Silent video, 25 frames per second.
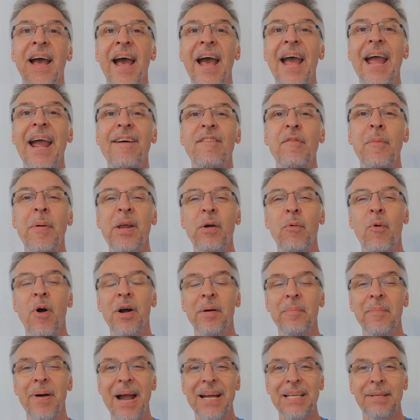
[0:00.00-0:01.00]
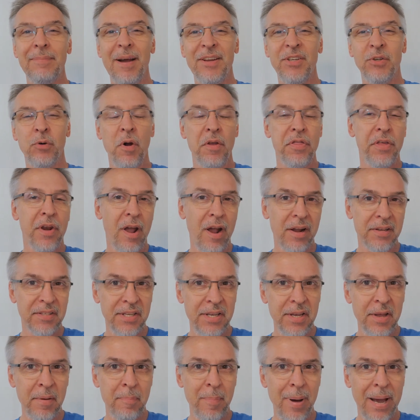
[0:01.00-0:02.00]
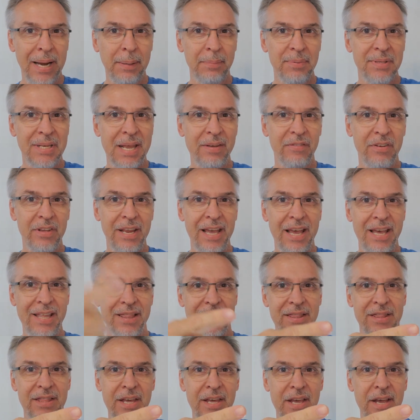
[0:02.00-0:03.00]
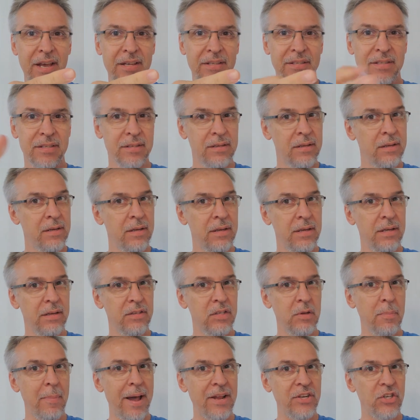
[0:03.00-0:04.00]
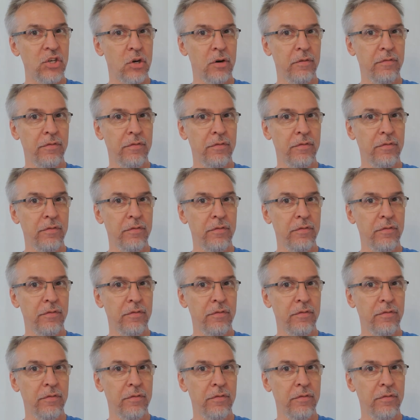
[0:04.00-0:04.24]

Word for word: Hey everybody, welcome back to Magic Orthodoxy. My name's David, and this is a Magic